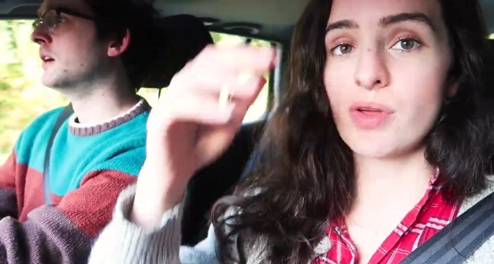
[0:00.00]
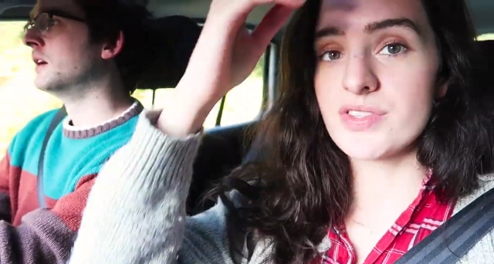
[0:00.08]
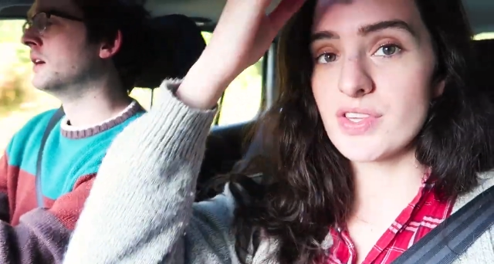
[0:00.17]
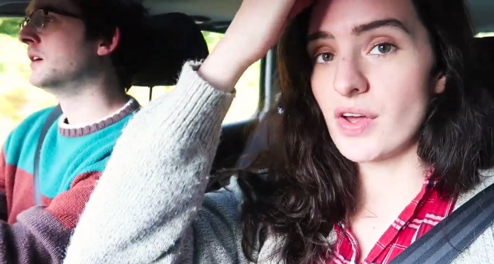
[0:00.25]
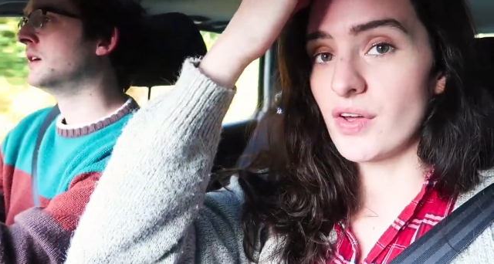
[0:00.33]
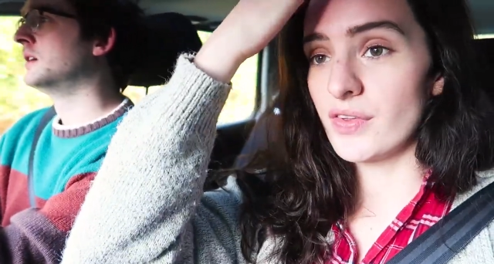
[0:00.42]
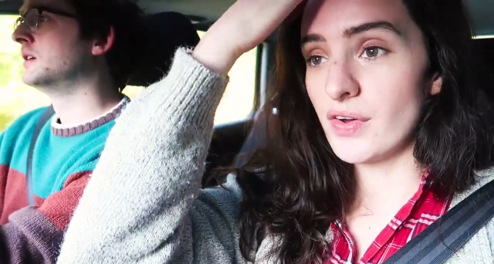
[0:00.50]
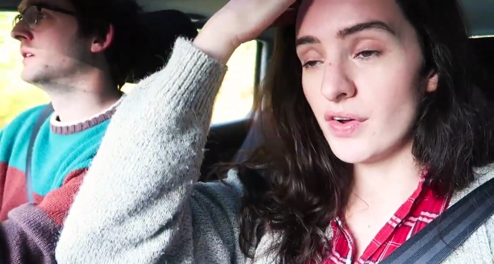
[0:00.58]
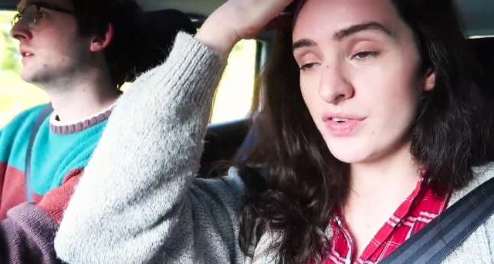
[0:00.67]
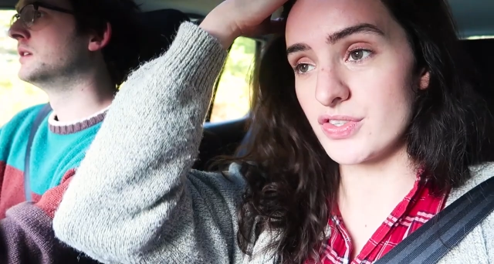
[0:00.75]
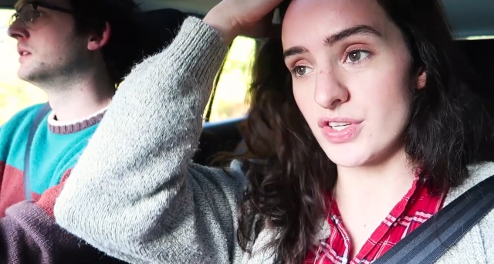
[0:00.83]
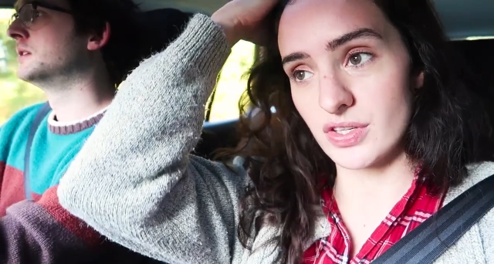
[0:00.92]
Speaker 1: ones on,
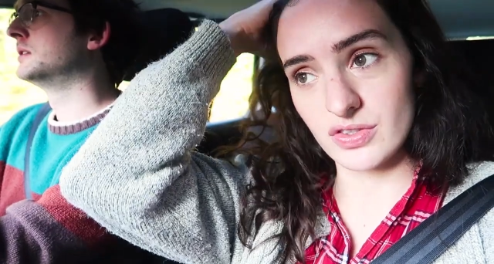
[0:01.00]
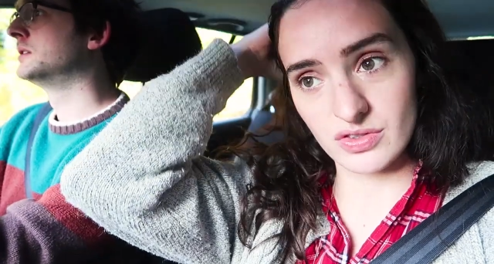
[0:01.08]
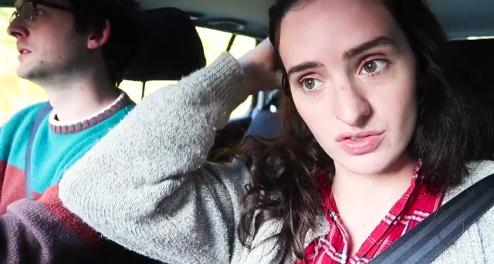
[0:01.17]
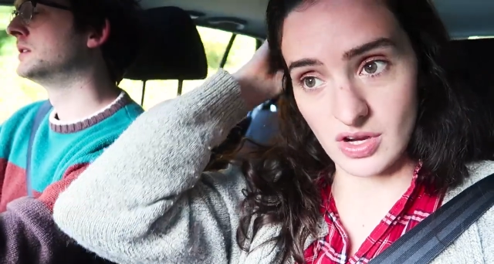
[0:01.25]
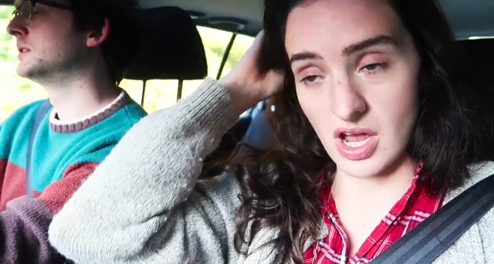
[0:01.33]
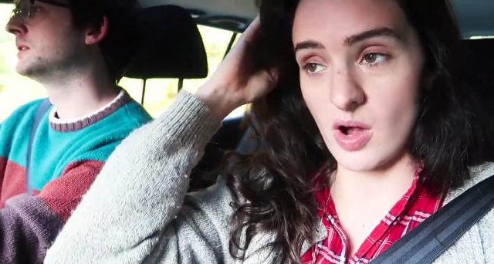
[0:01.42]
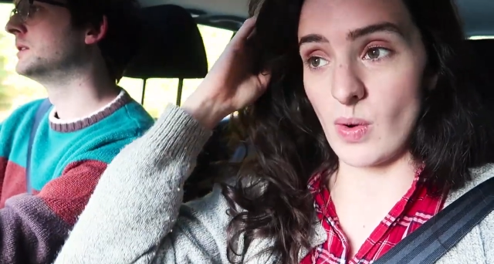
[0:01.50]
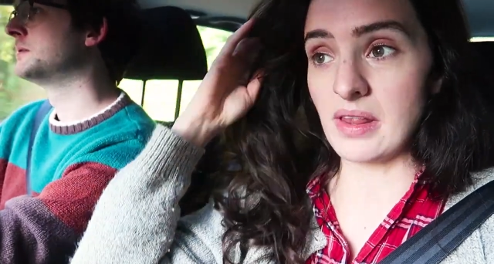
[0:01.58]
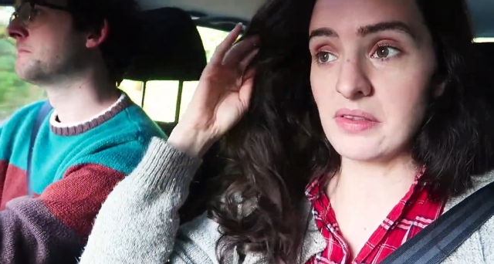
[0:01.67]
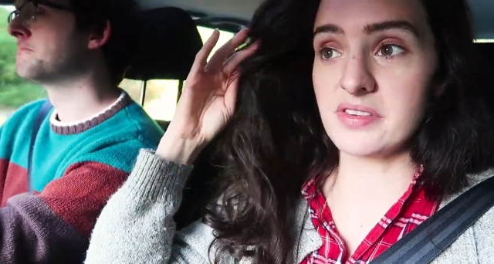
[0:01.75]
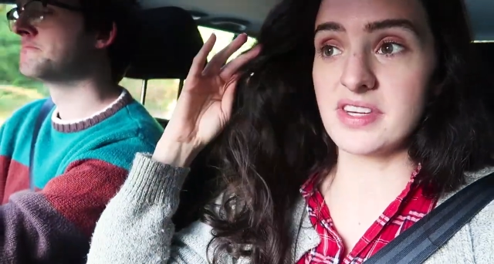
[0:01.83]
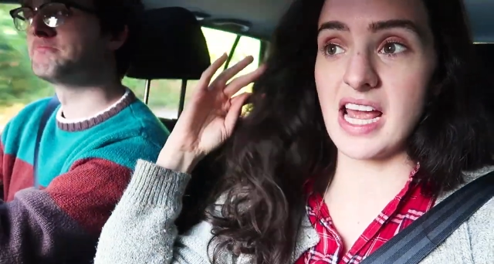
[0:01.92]
on uh,
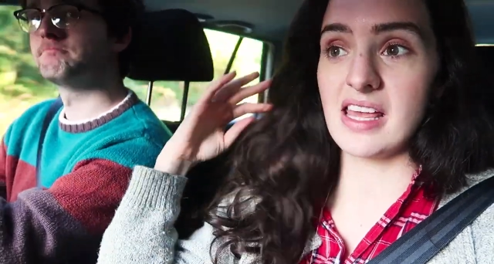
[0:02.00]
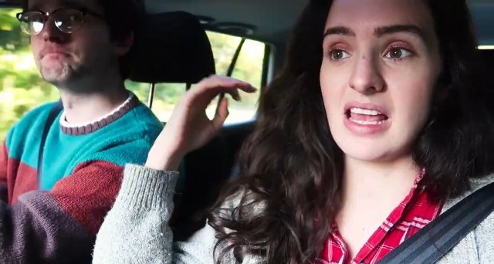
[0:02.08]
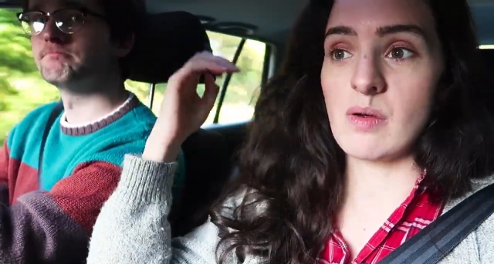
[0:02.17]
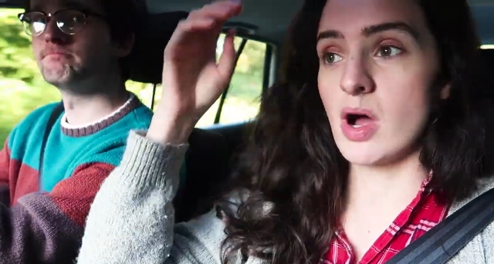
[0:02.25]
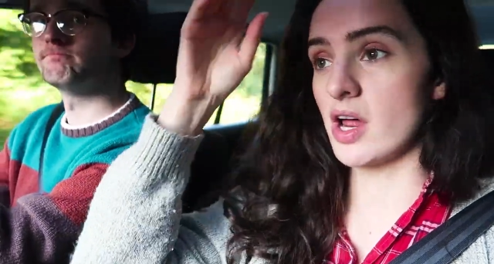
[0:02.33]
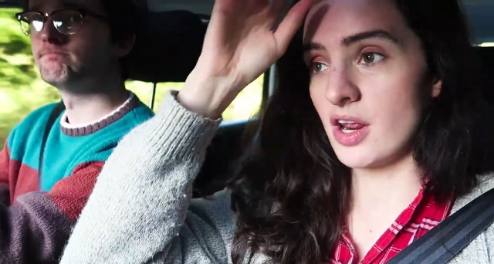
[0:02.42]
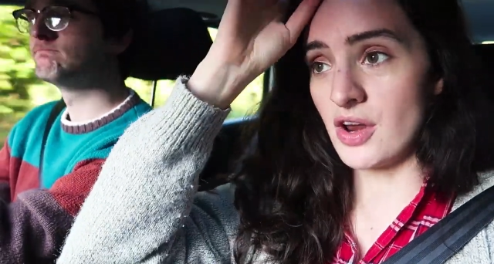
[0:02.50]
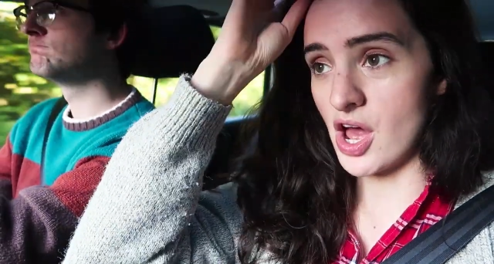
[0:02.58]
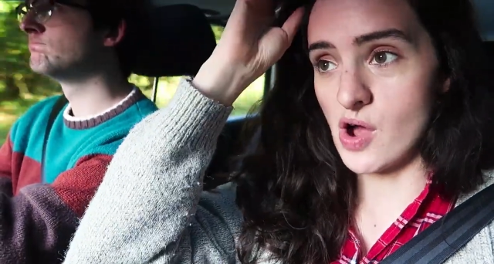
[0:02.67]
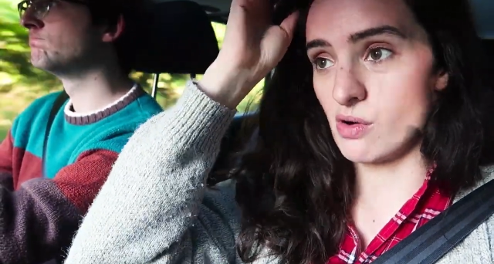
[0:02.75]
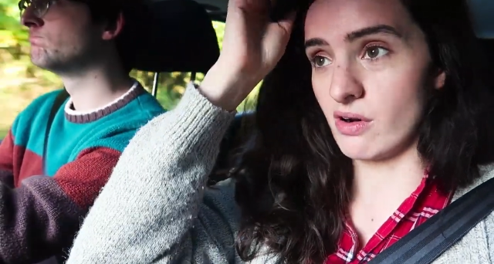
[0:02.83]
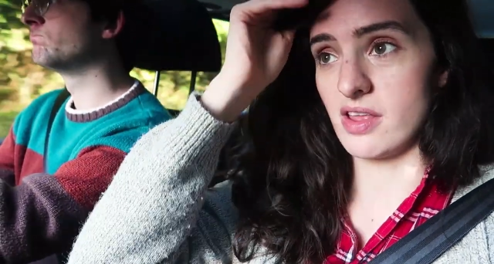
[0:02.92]
Wednesday, they weren't a
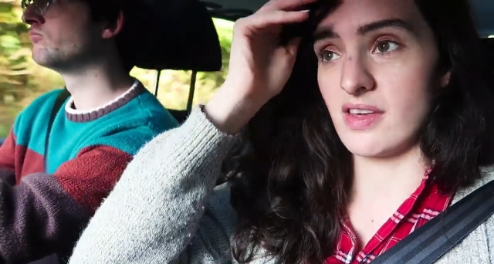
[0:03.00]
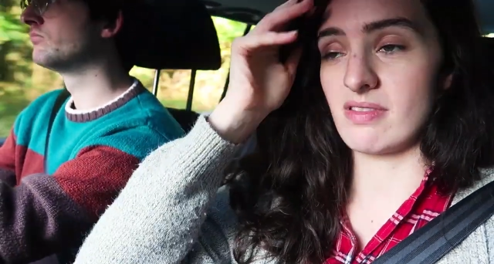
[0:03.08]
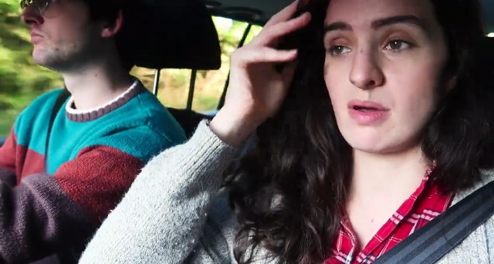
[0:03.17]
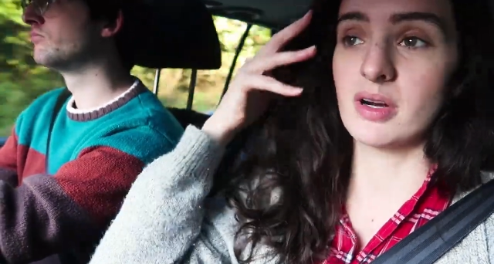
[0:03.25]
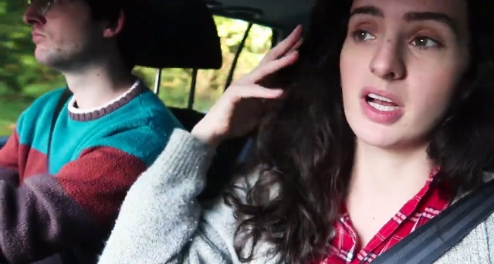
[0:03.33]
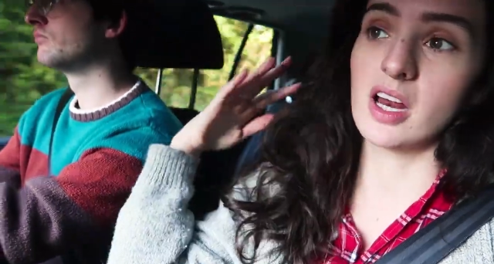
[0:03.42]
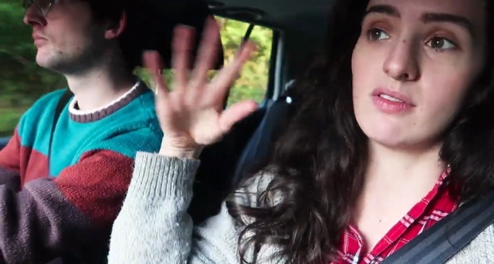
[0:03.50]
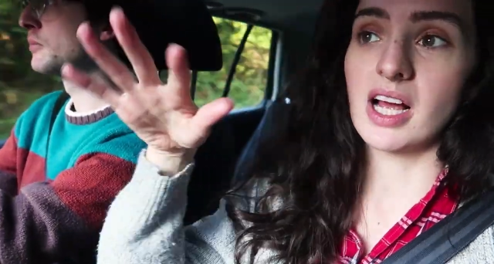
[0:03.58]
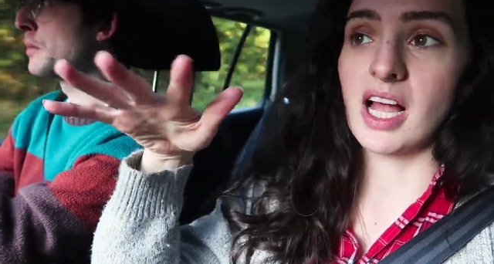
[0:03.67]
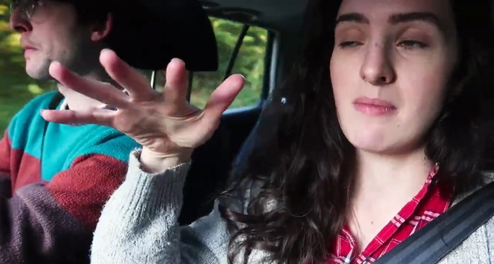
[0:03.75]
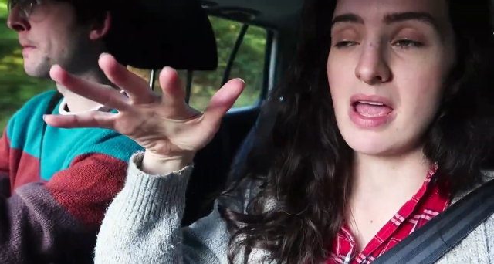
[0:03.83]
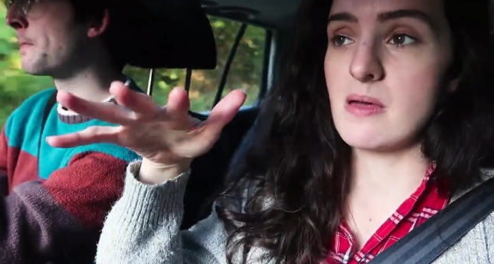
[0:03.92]
no or anything. They were kind of
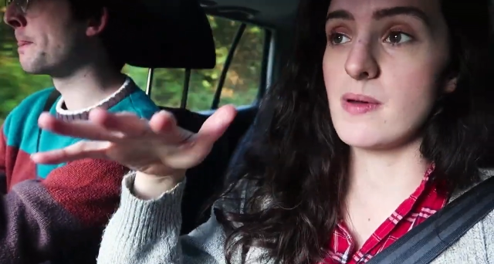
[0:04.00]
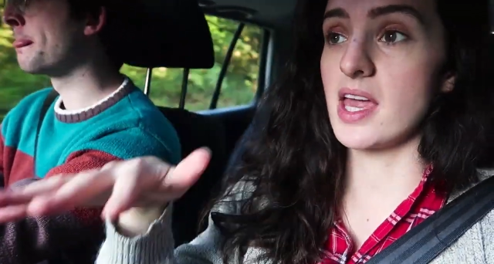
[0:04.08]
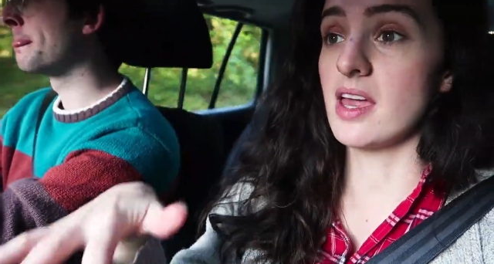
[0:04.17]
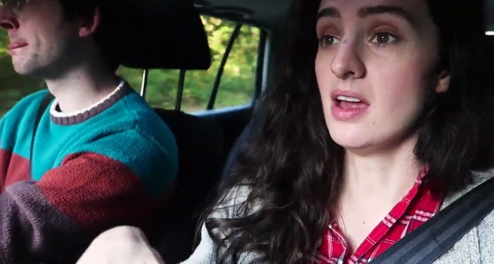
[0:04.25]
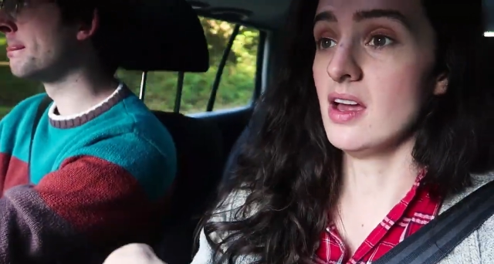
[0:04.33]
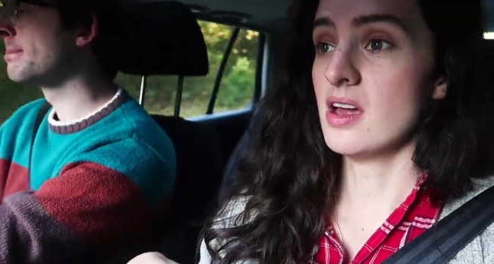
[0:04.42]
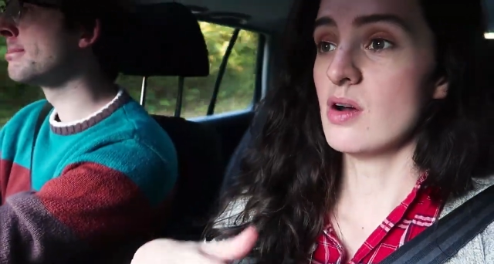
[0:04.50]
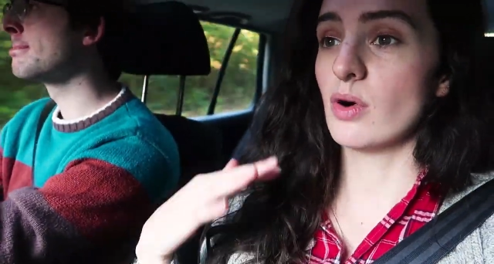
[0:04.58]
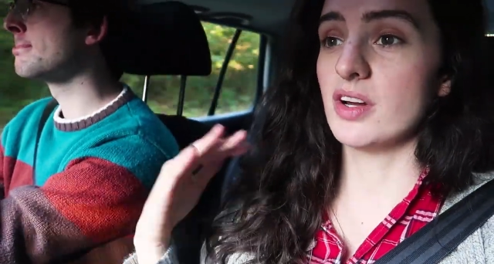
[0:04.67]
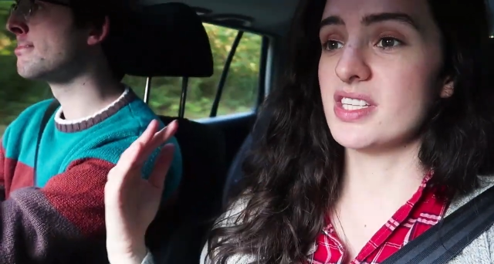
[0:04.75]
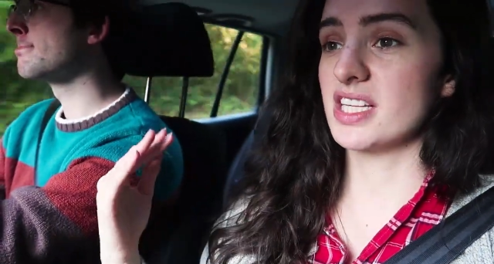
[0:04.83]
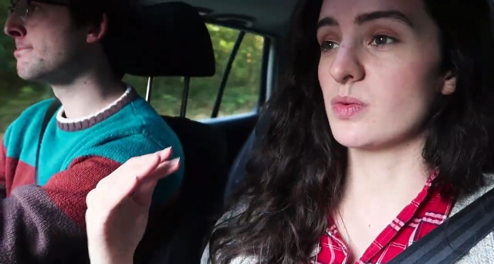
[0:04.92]
like a maybe.
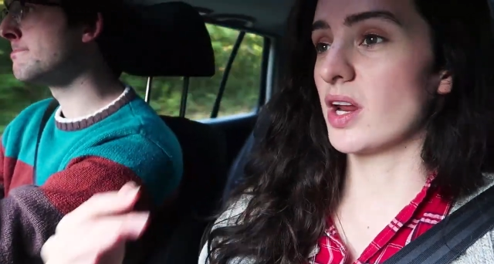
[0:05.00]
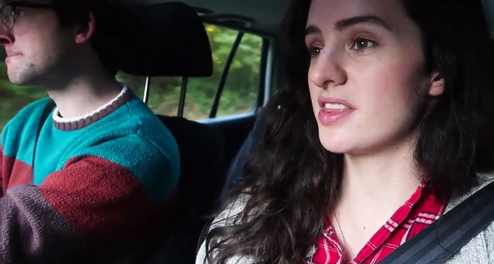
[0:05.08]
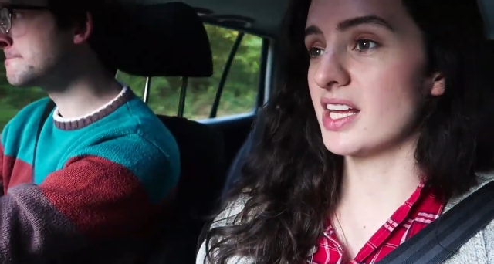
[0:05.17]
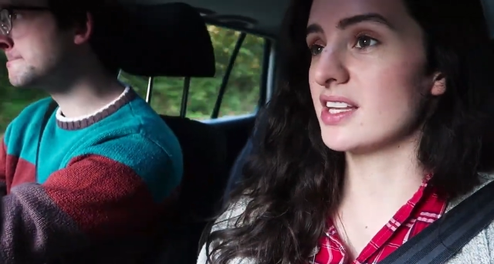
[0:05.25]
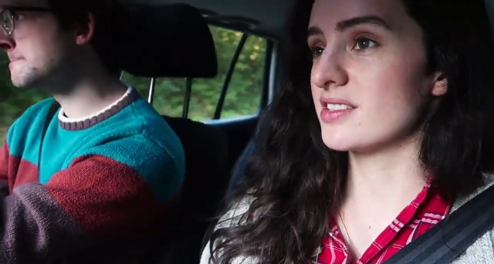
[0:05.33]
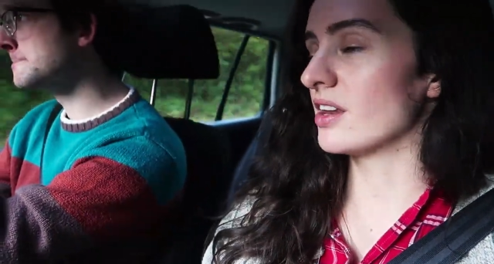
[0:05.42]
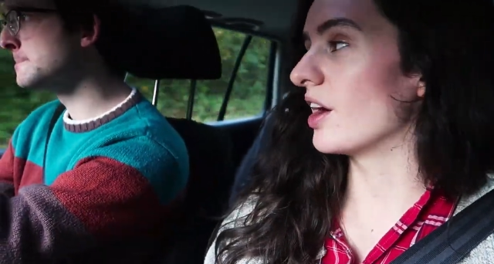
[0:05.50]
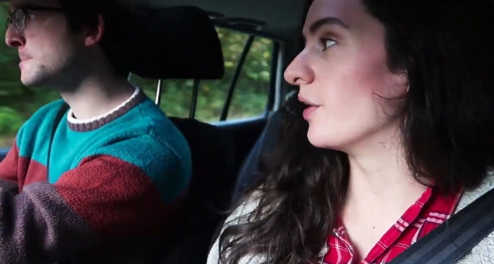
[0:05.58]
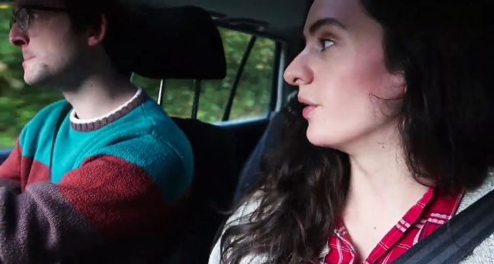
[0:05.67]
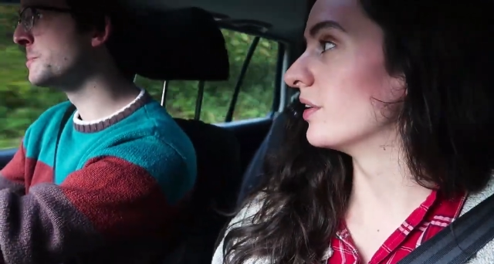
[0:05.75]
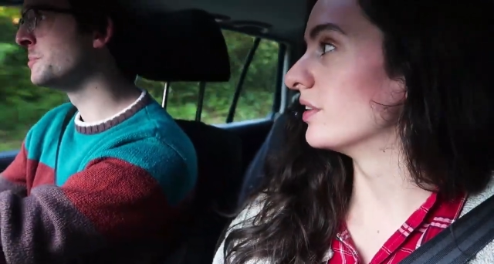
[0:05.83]
Whereas this one, I think it's a no.